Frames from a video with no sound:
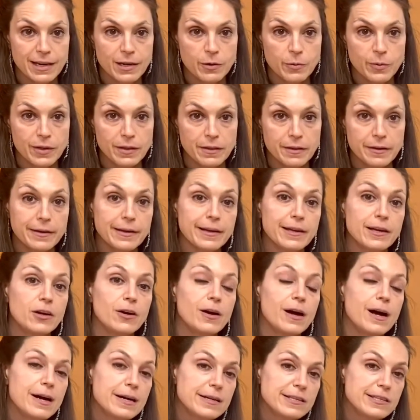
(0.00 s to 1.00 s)
we look at our
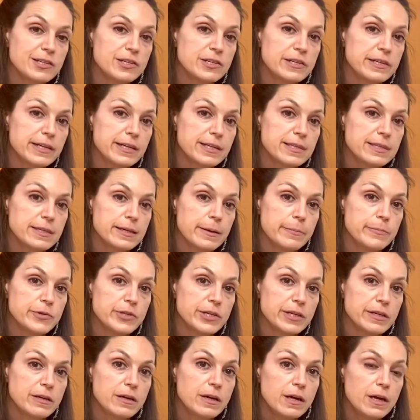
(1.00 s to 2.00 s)
oxygen consumption,